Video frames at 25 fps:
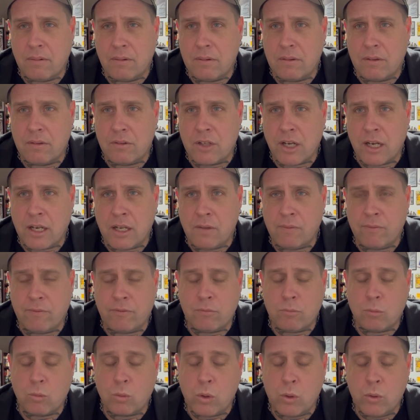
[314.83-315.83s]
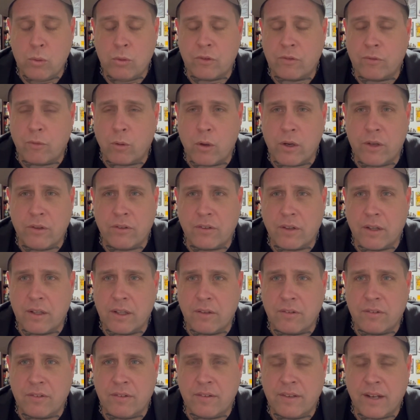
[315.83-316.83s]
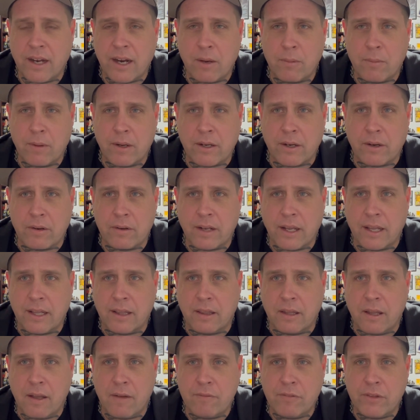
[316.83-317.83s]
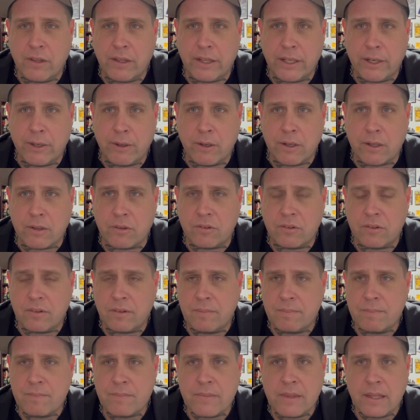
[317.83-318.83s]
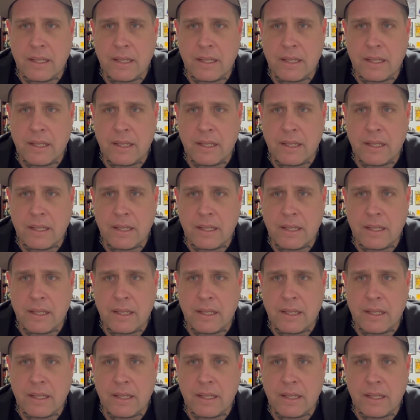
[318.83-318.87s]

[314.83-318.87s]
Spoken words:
Jenny Wu's voice on this entire record. I love the lyrics.